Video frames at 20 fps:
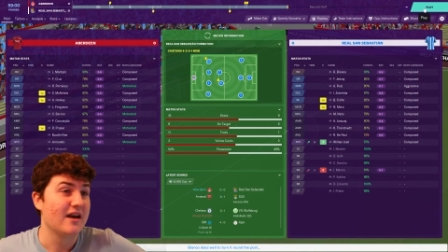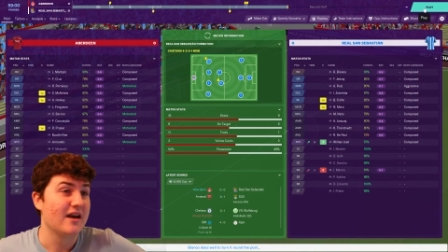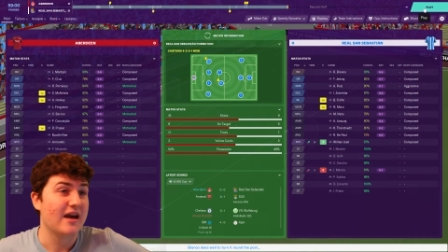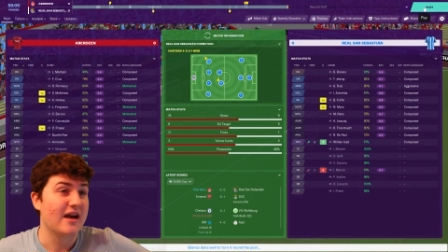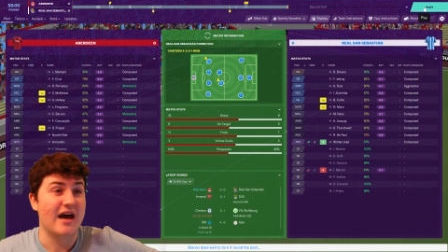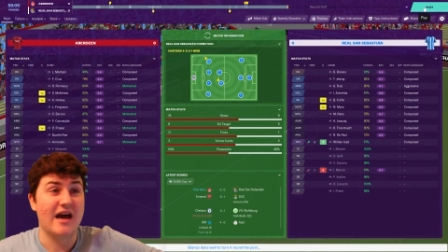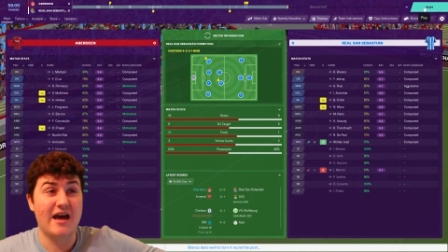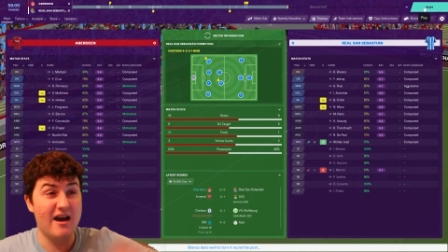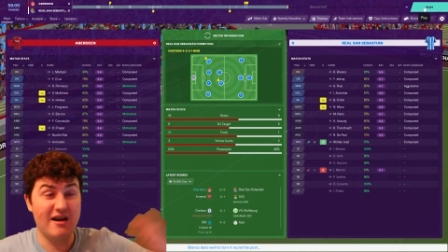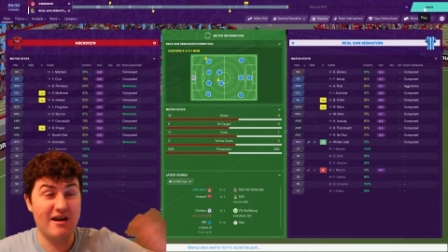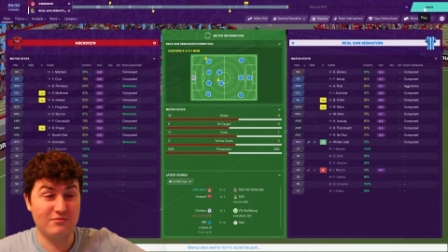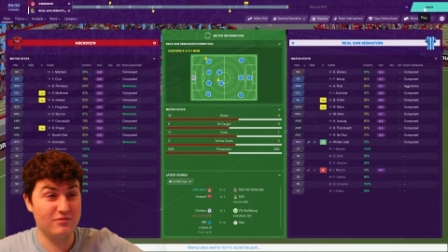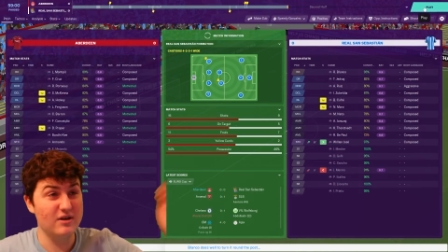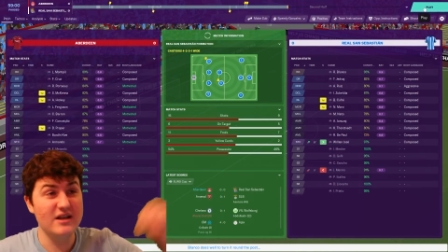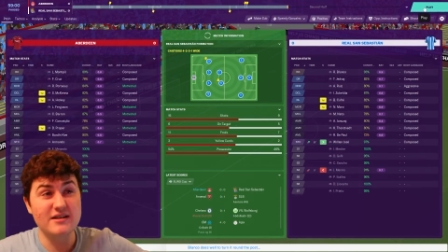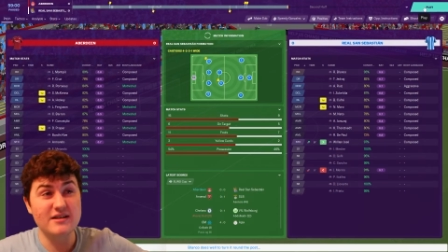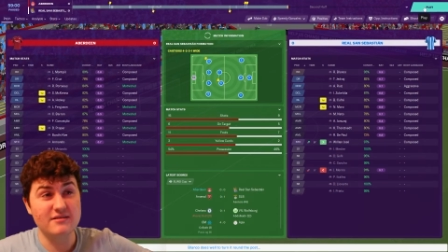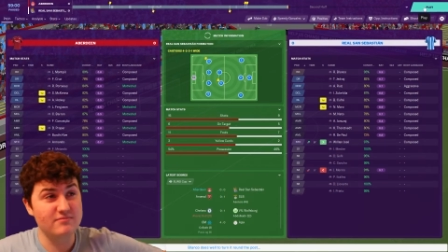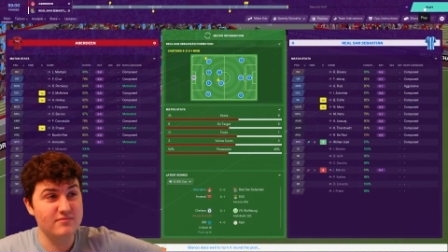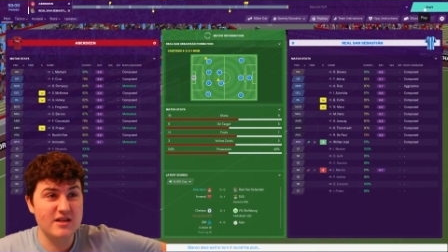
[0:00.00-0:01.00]
I, I,
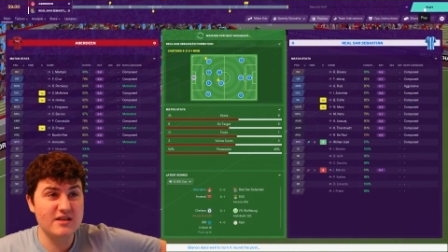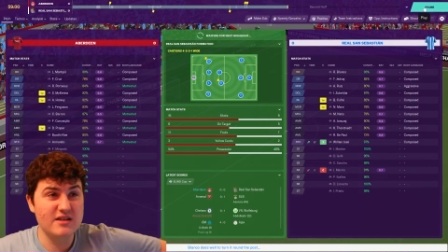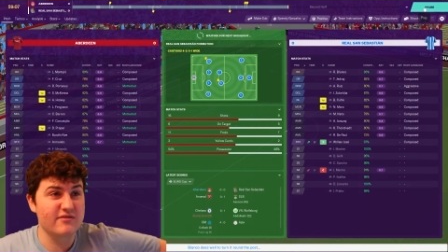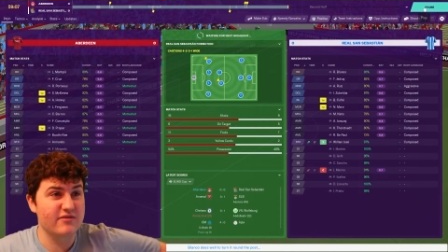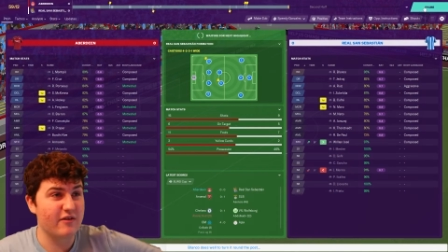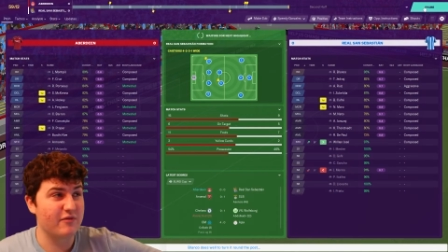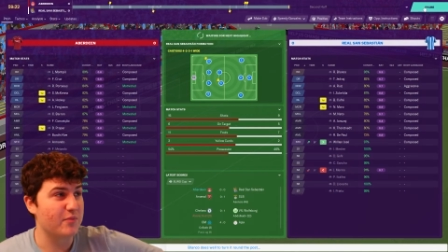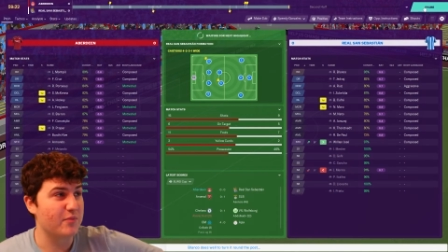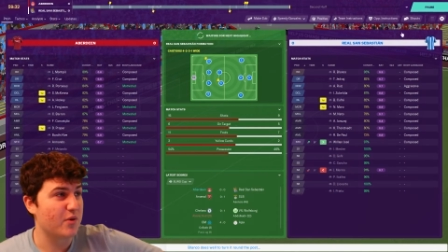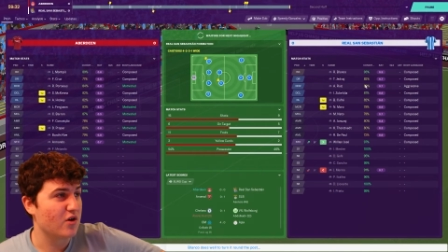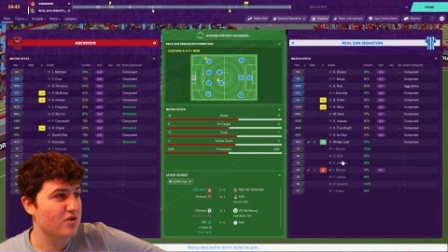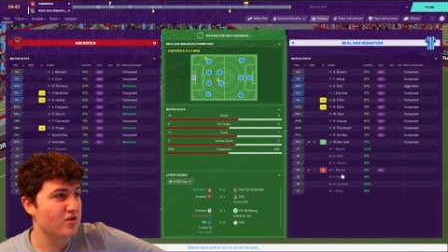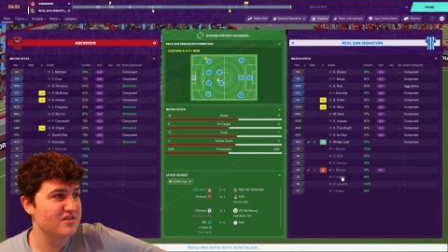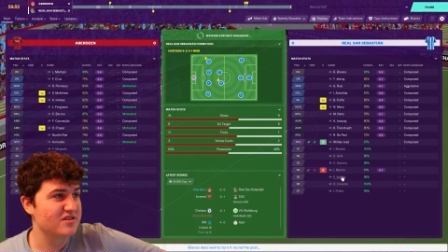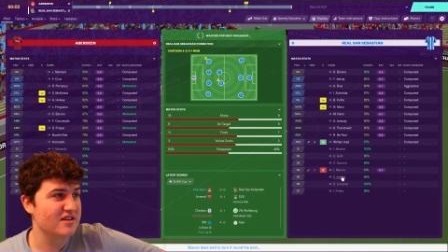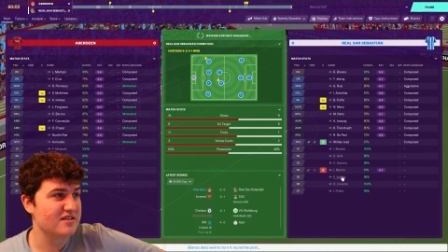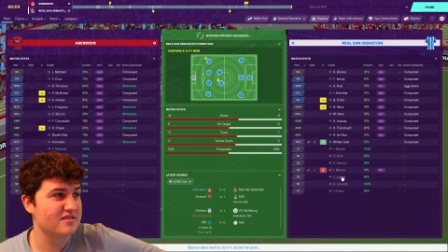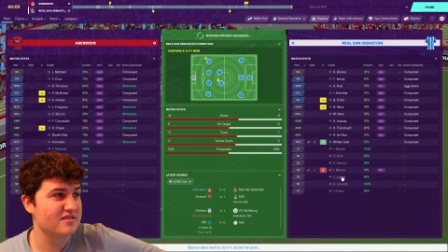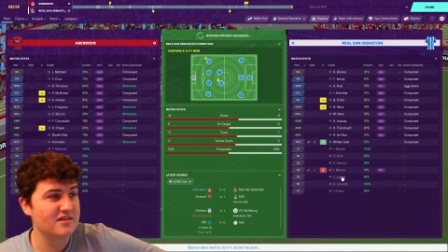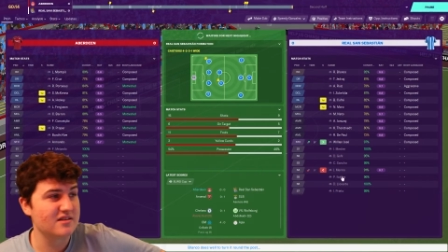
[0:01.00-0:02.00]
if I've paused
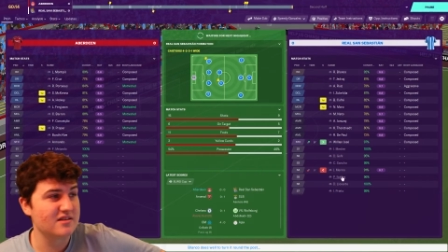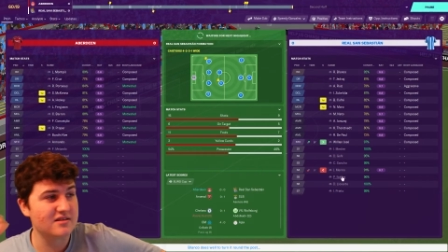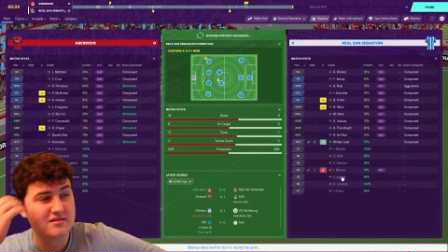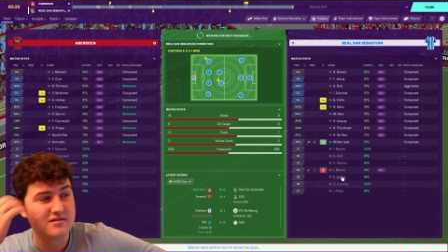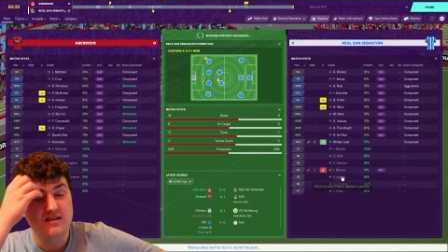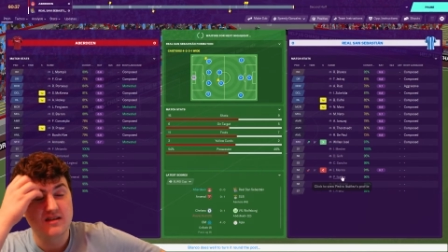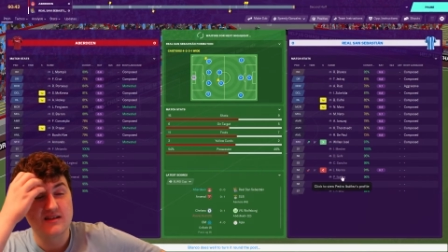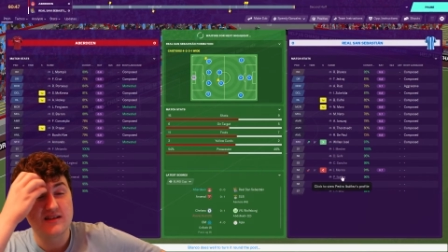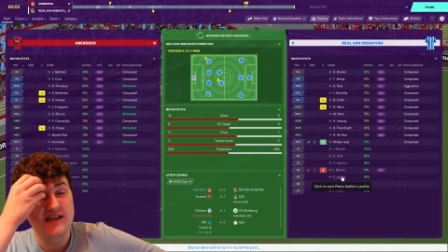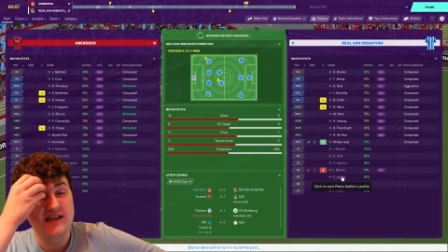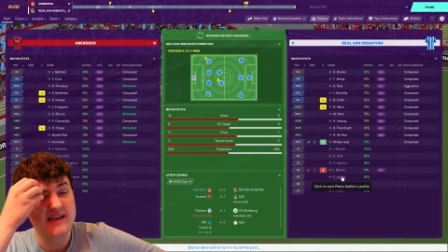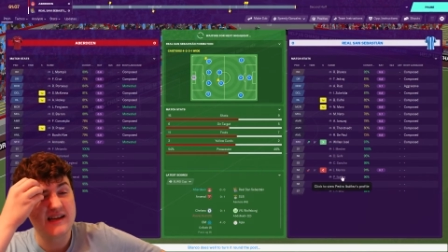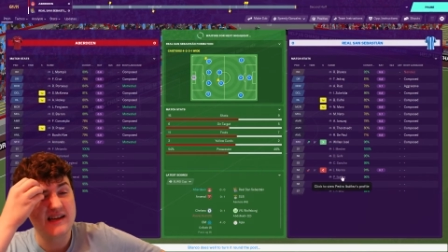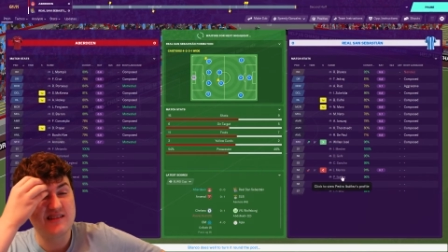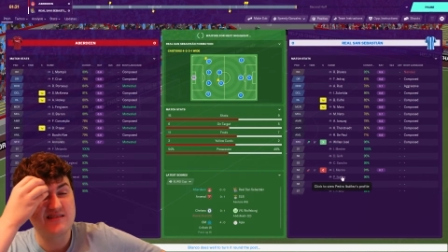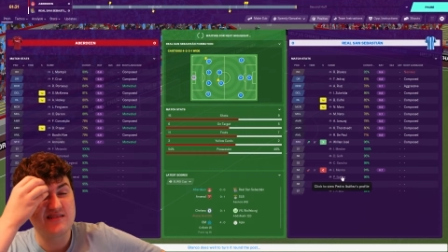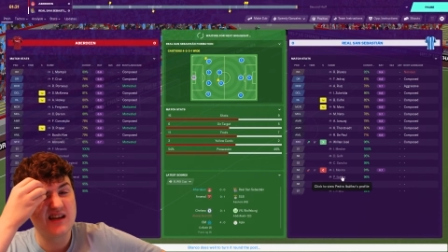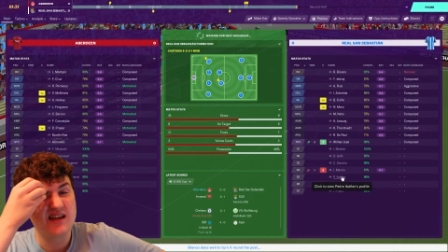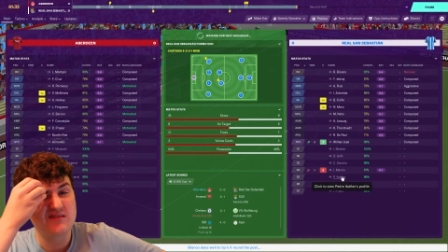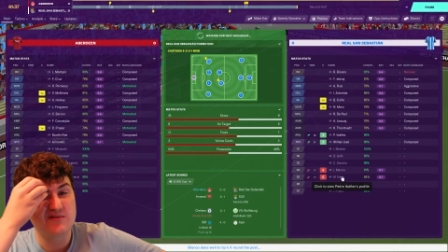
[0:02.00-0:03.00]
it still, eh,
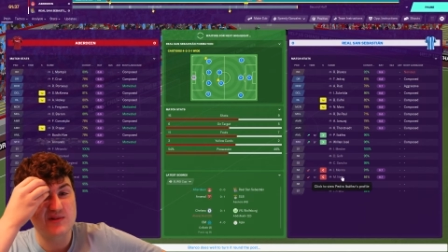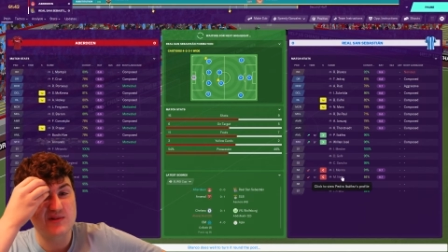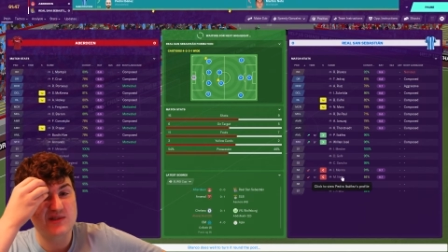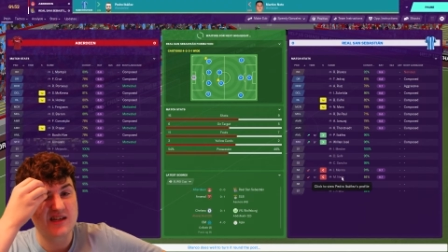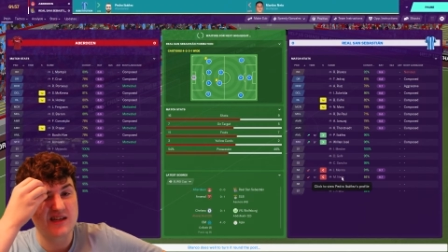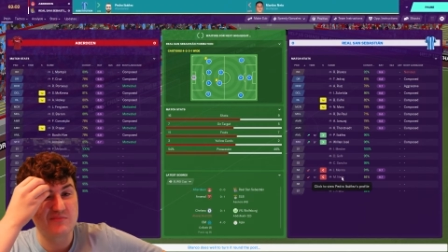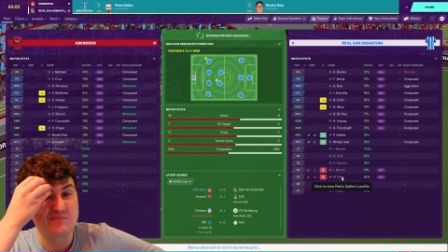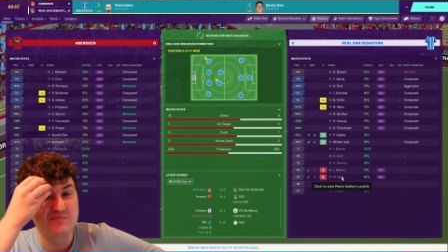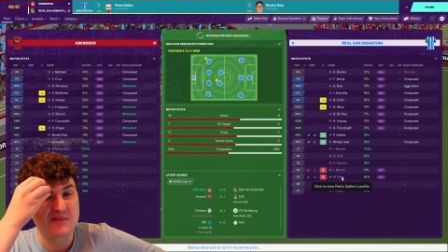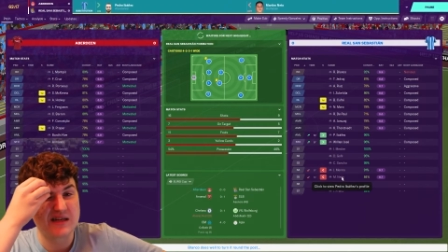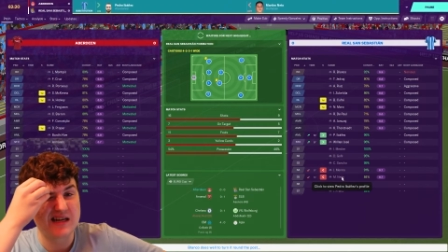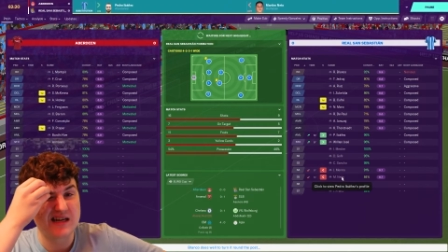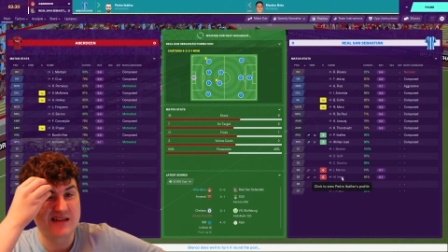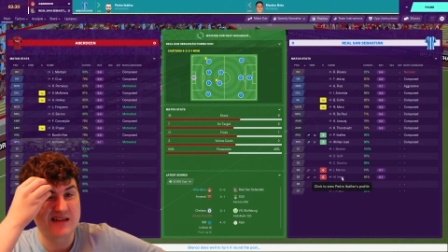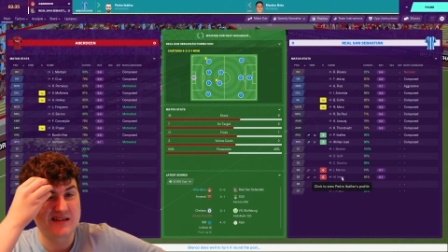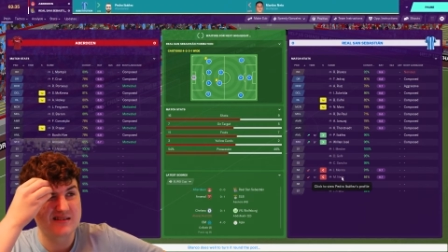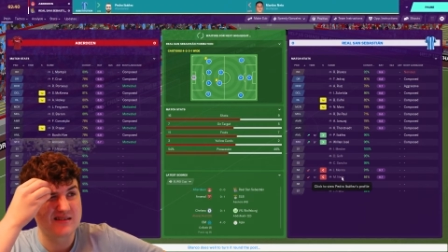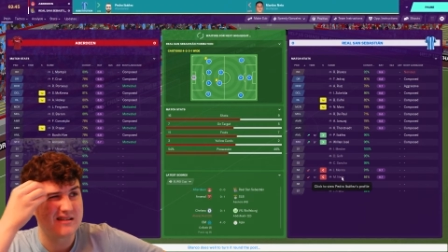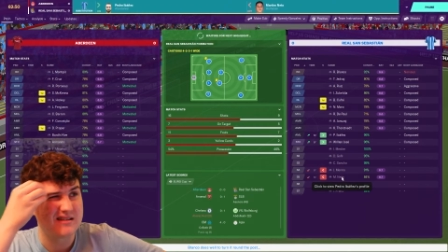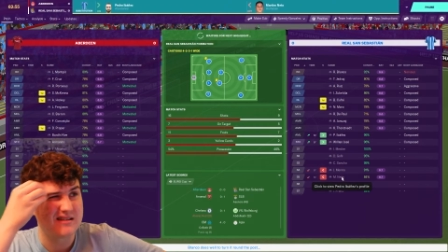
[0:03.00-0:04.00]
that was
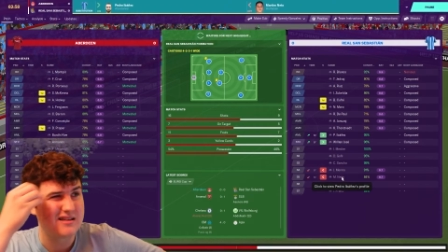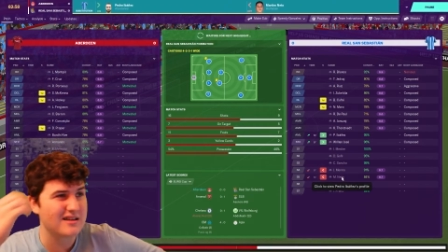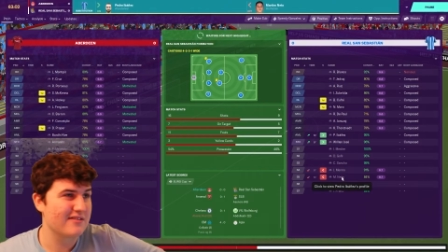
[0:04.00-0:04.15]
embarrassing.